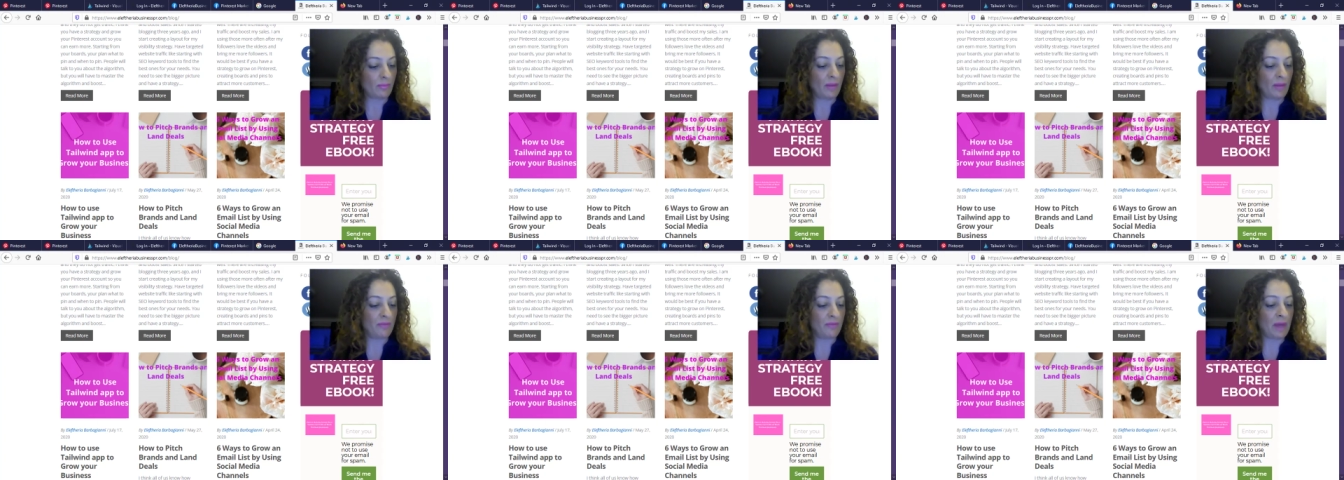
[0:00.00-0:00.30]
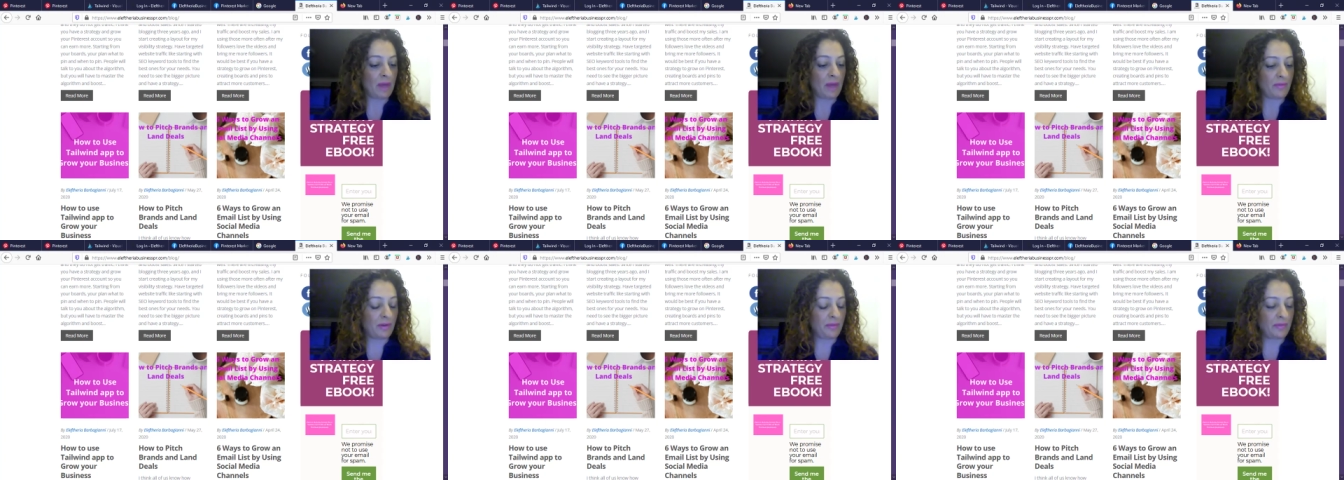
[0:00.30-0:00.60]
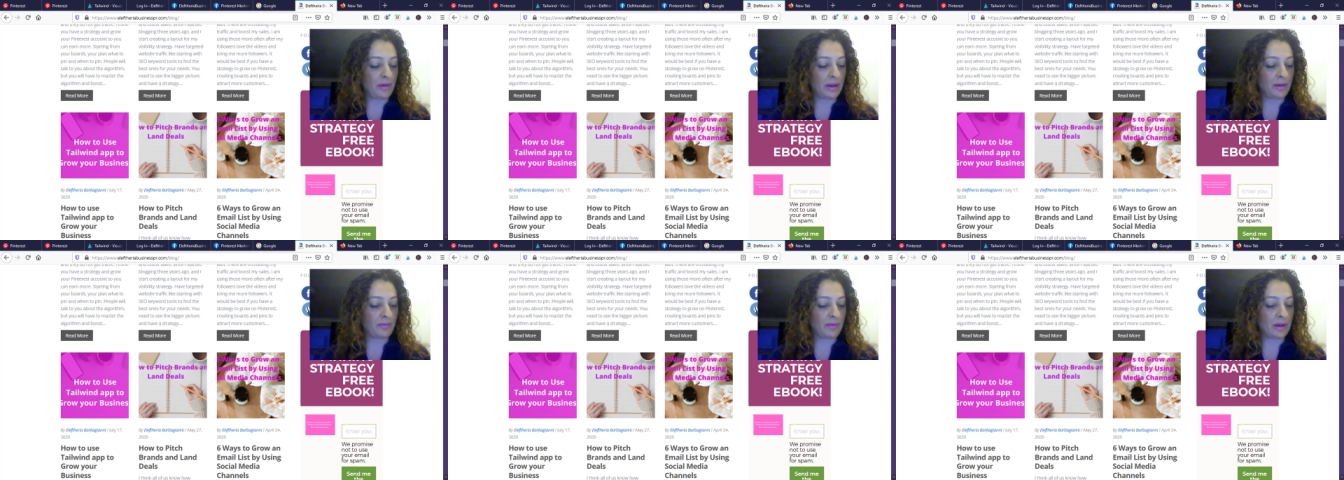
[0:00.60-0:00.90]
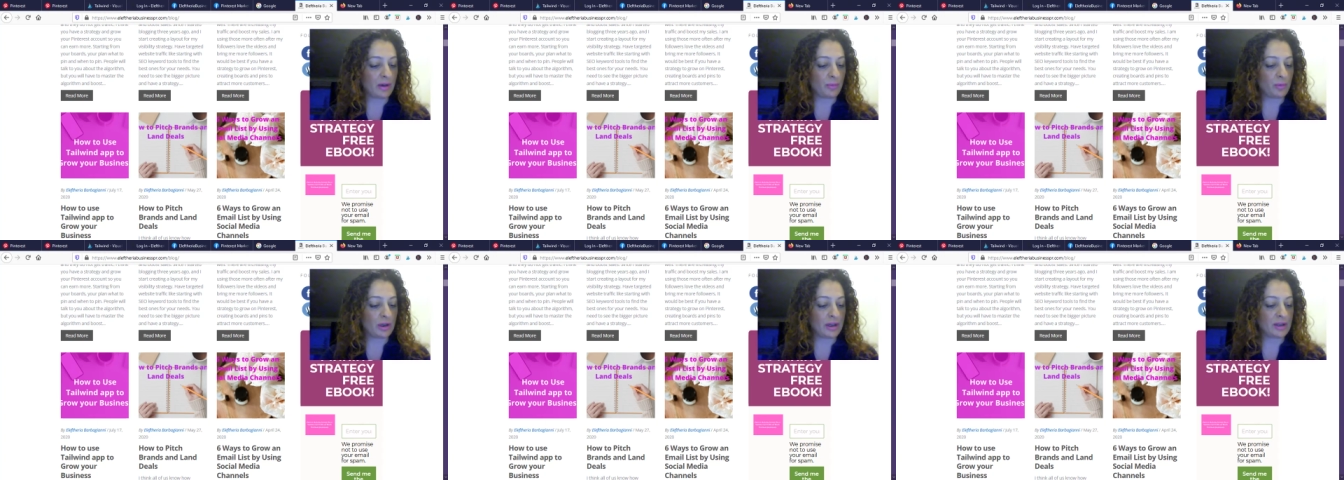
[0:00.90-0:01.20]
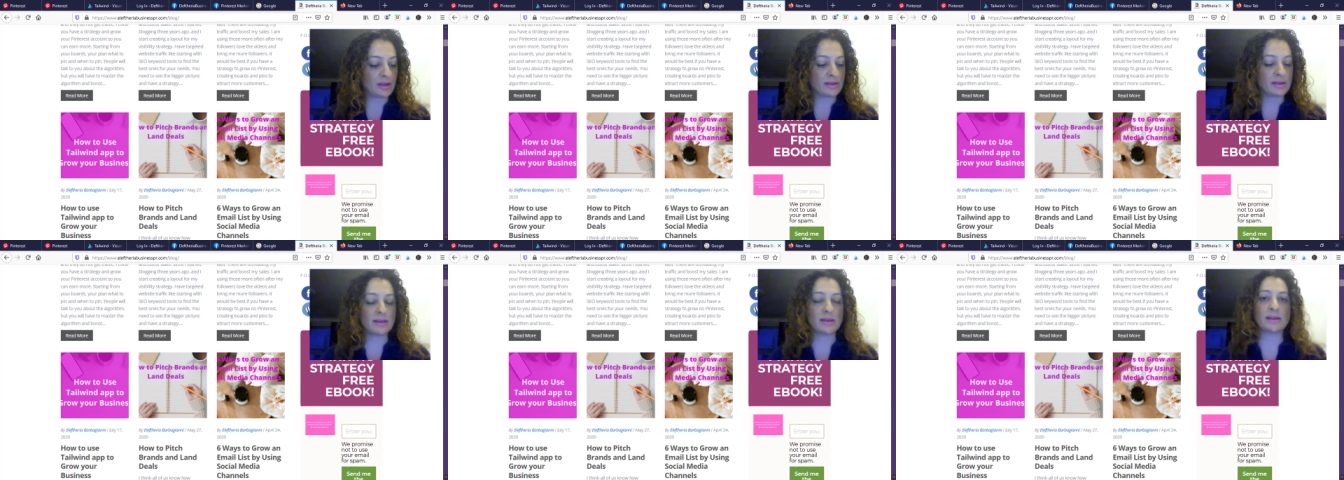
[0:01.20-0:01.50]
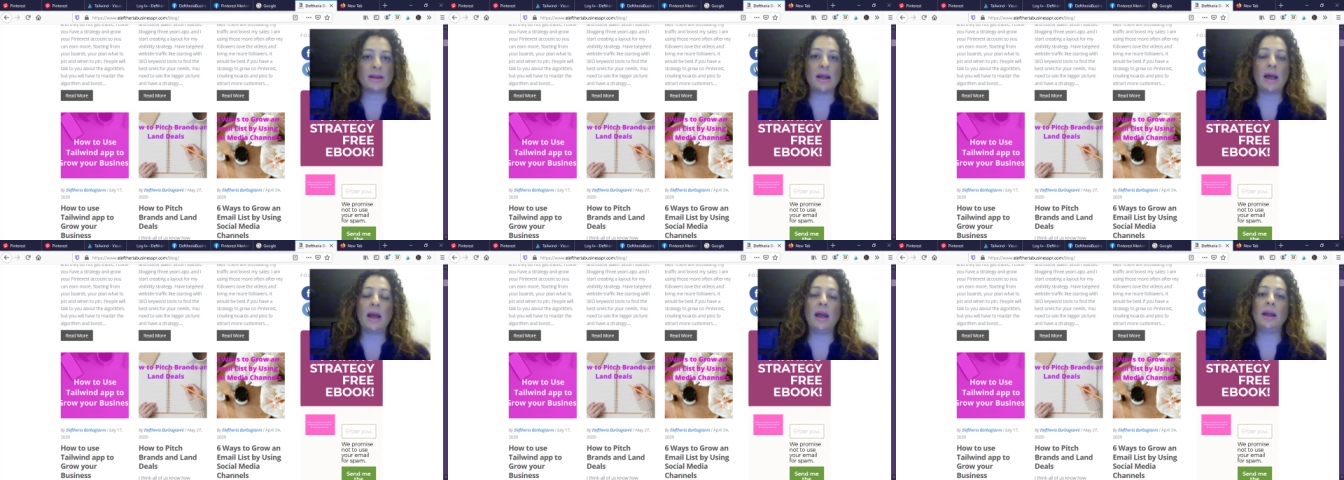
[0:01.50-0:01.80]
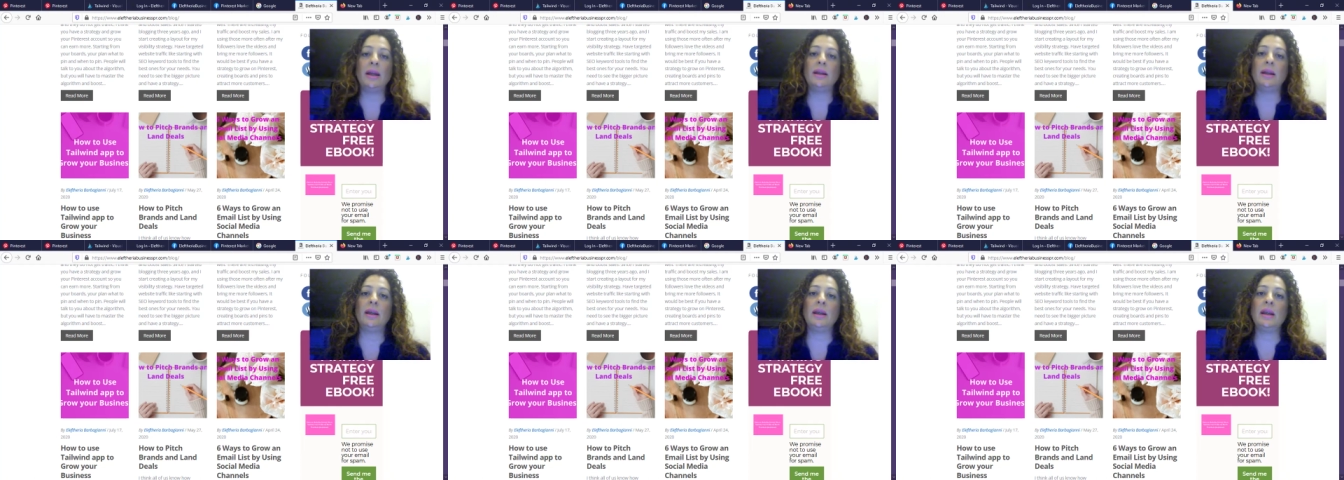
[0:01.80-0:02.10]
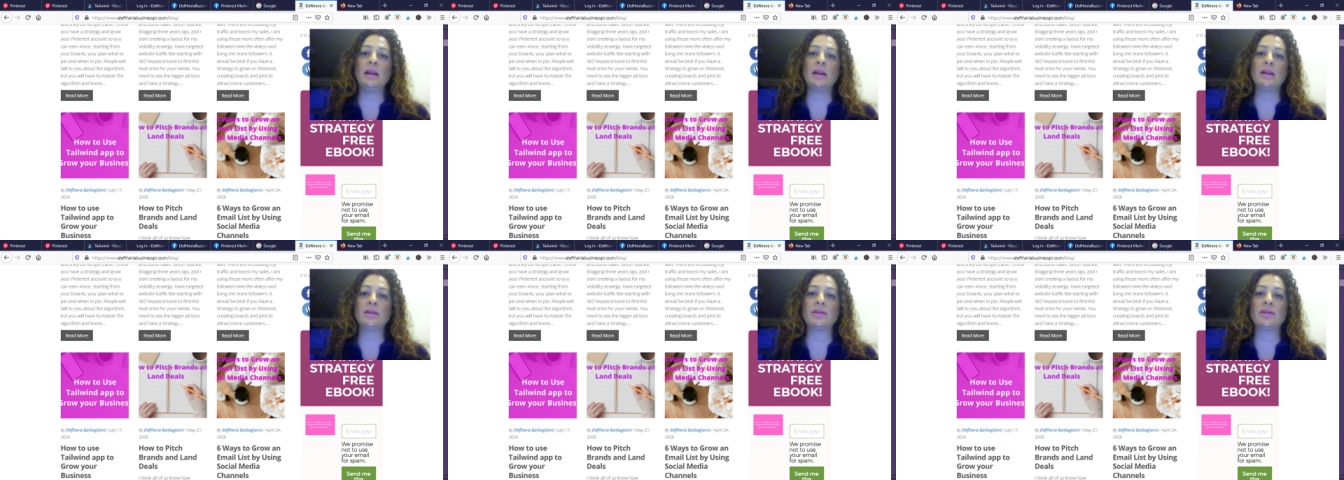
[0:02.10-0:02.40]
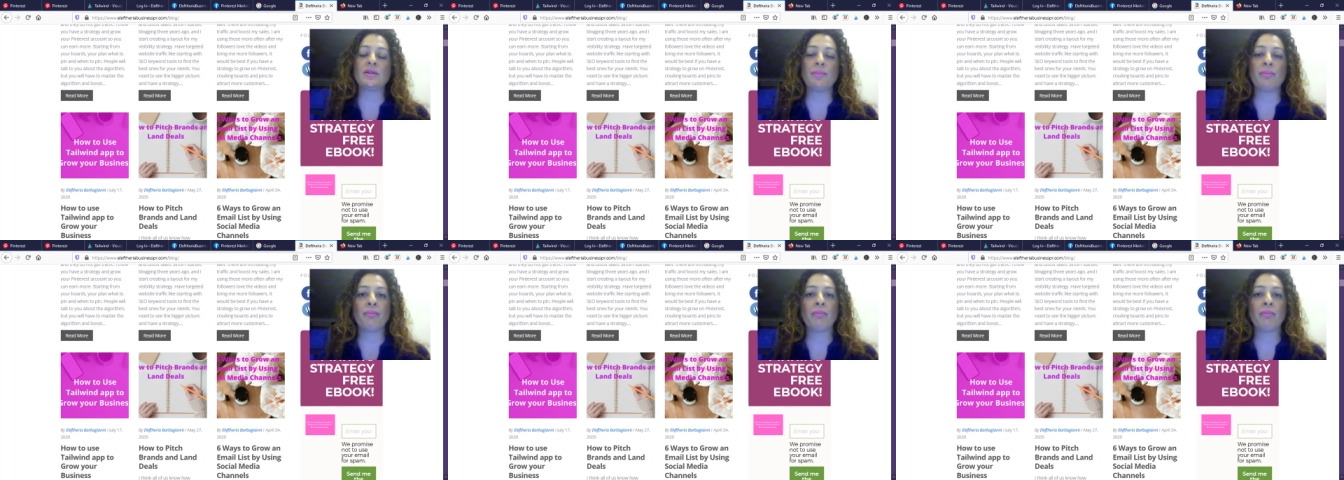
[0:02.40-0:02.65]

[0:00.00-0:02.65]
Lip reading: The other thing that I wanted to say is,